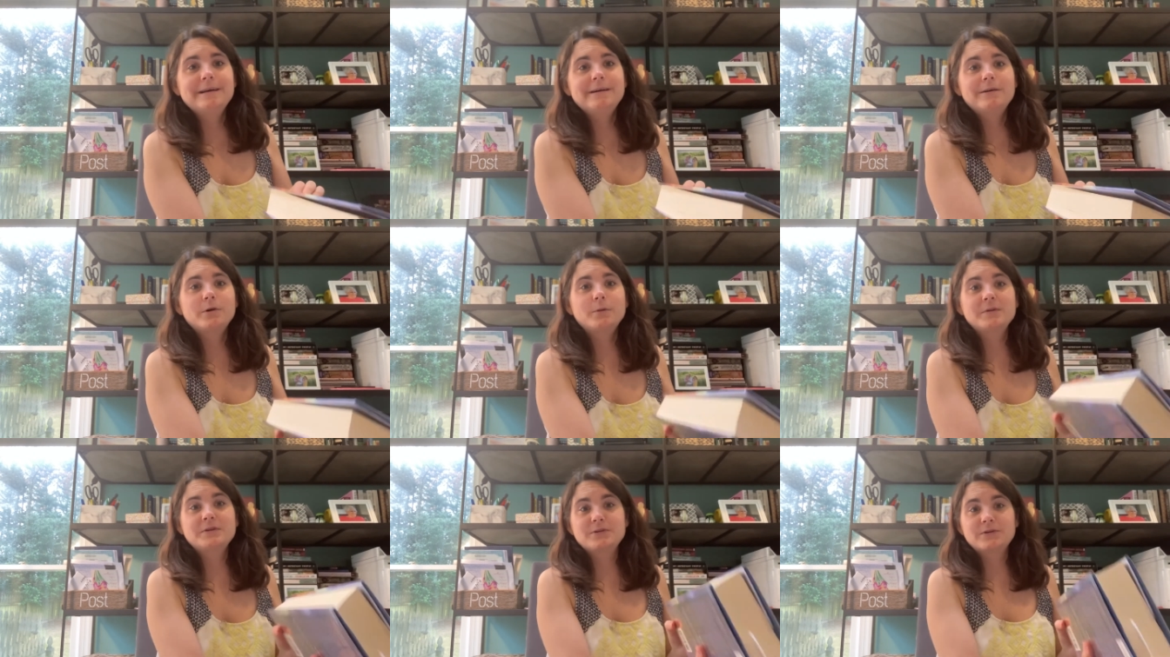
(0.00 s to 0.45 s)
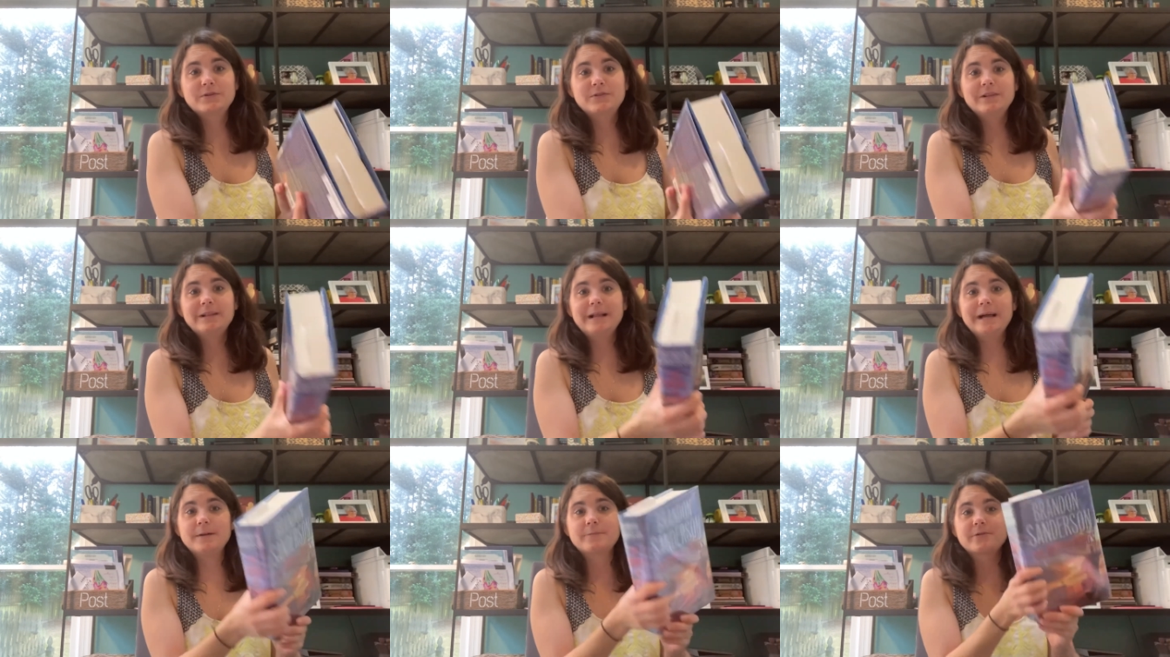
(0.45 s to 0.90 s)
what we do at the
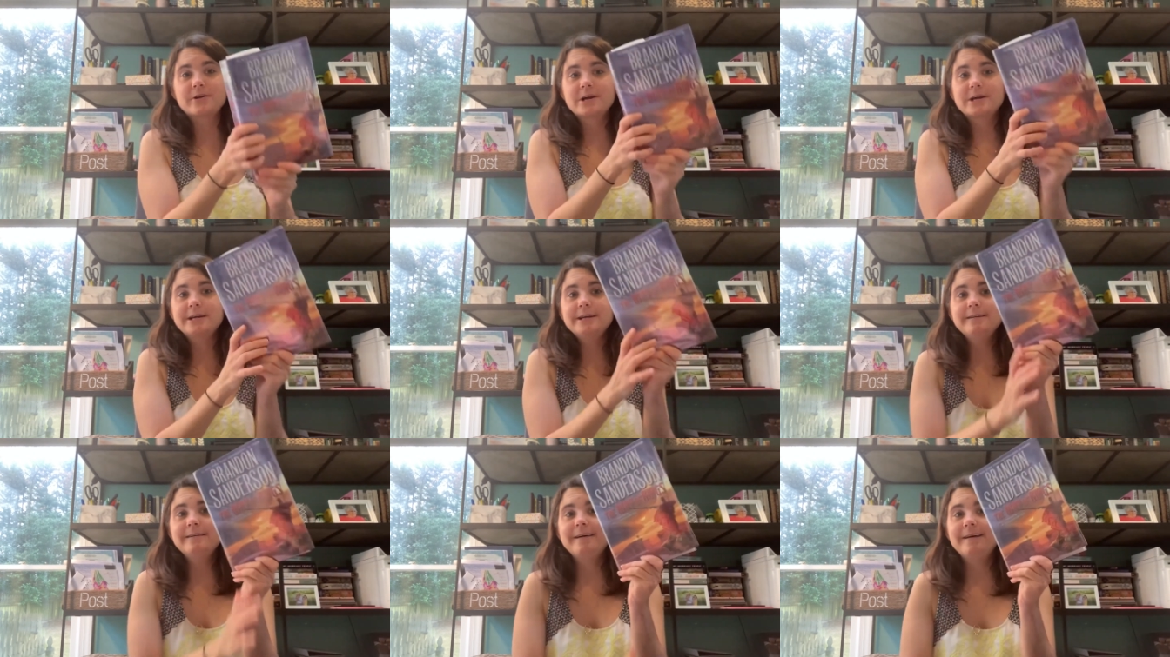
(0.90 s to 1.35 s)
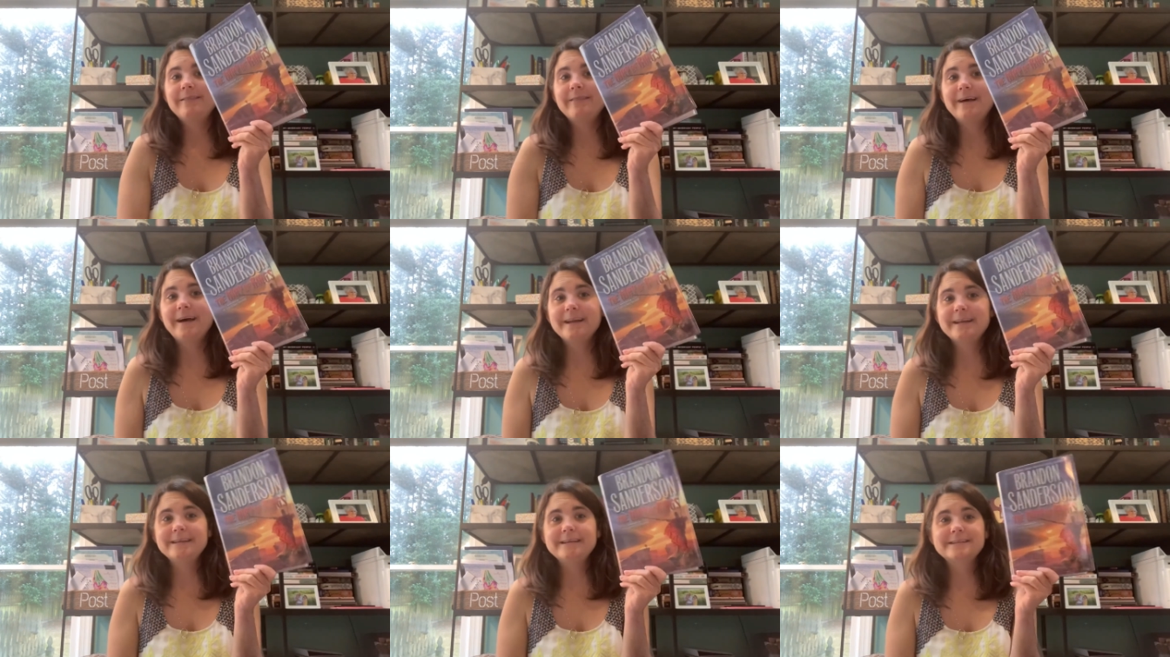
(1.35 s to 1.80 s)
library, and
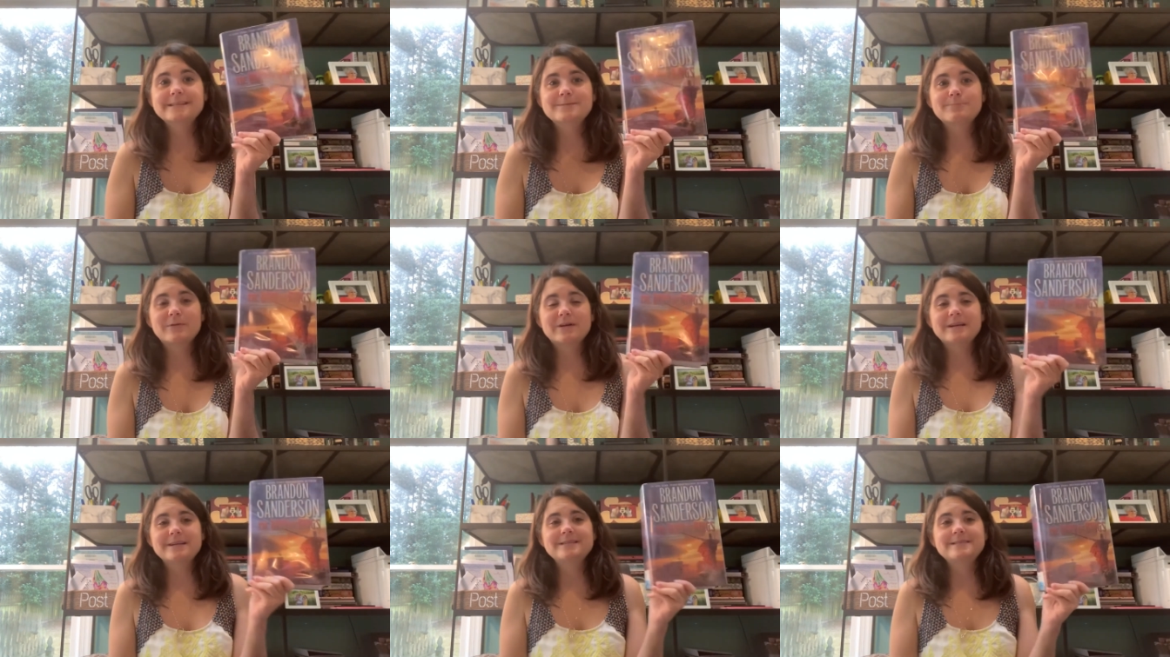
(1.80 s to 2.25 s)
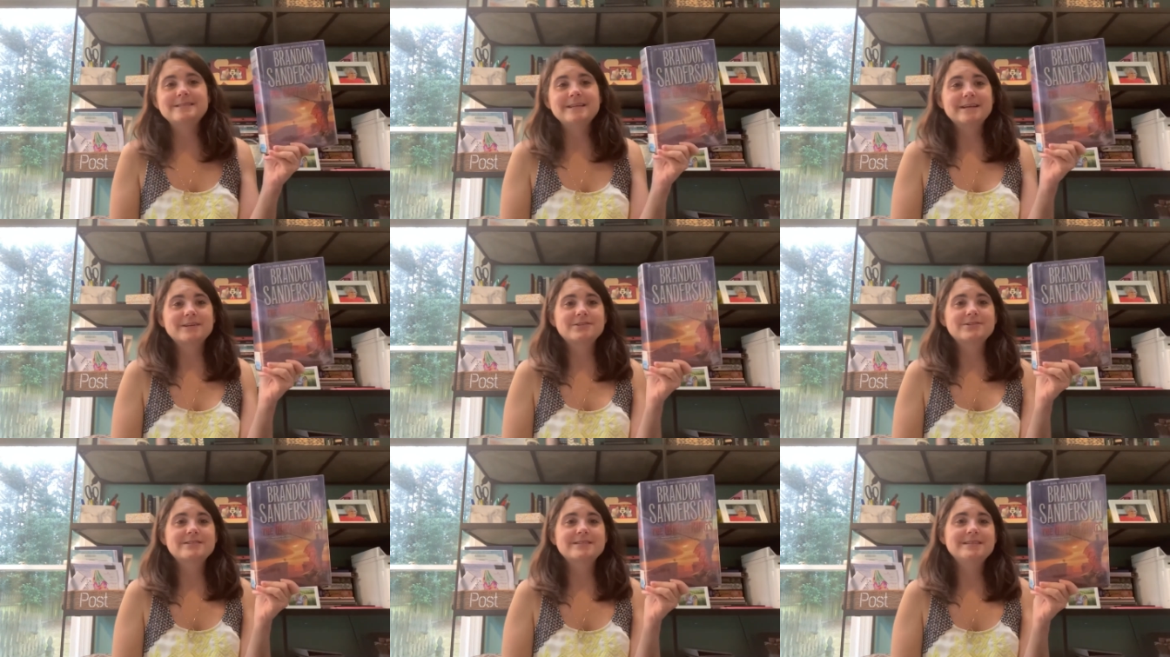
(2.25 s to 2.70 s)
that is Brandon
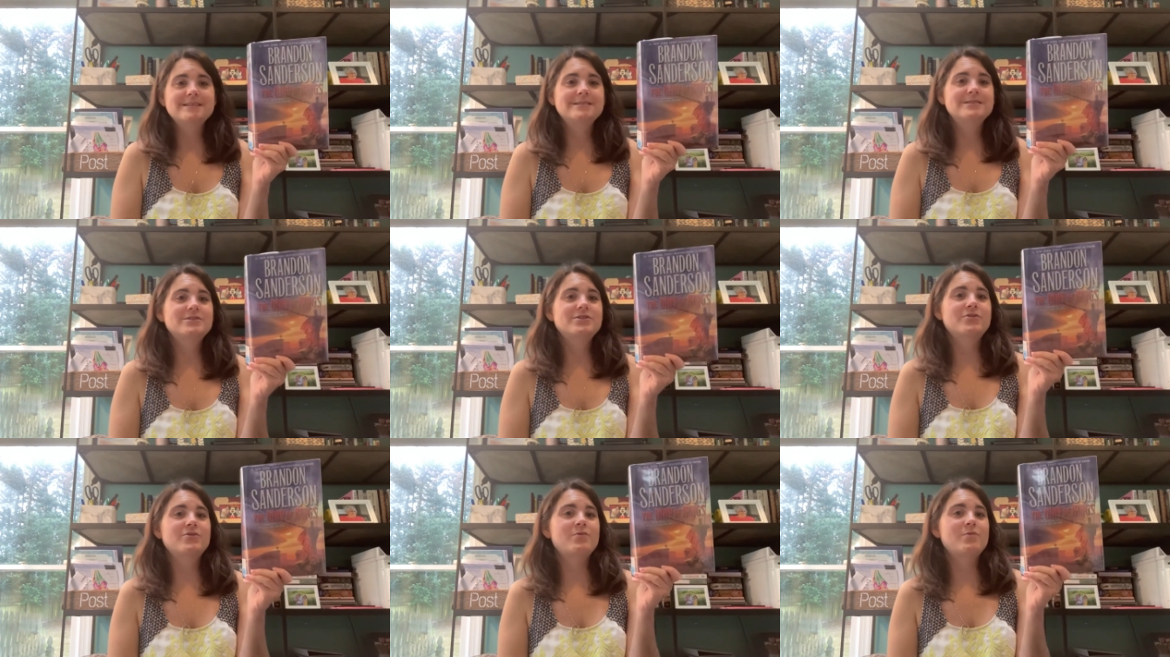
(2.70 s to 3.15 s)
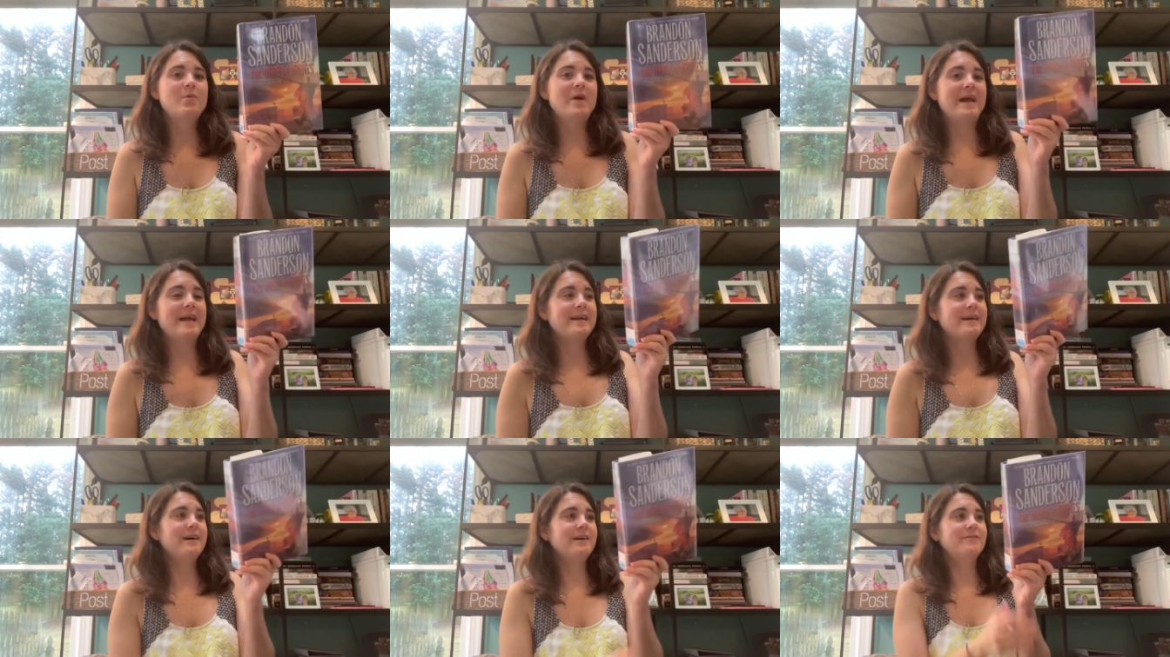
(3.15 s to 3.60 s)
Sanderson's The
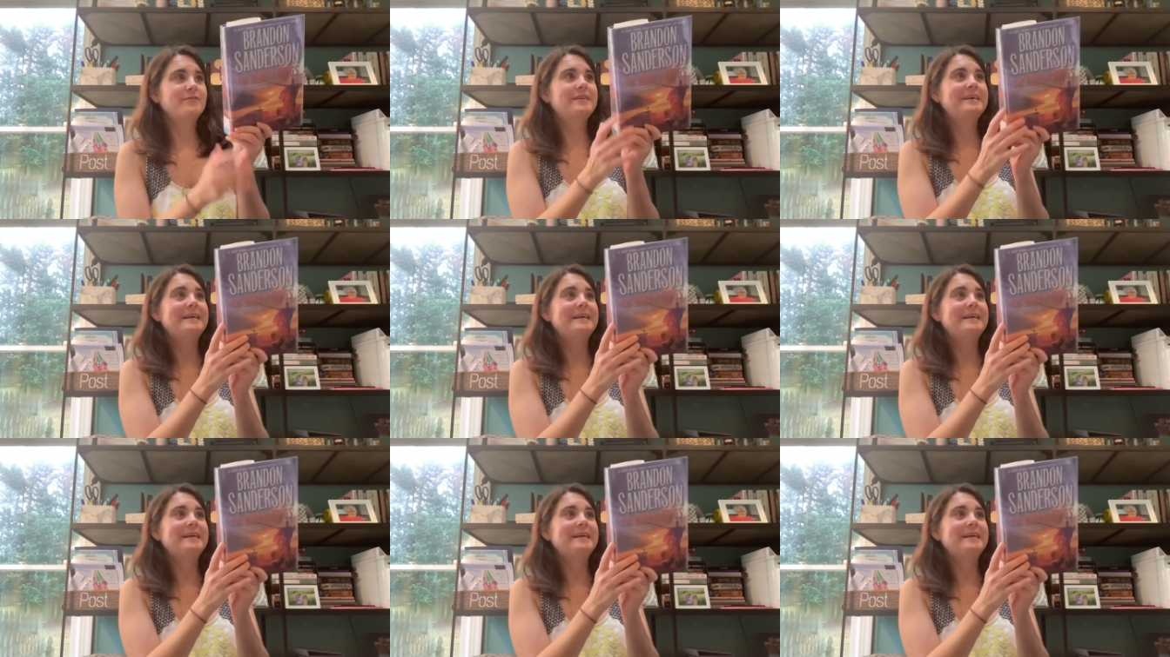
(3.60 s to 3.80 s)
Way of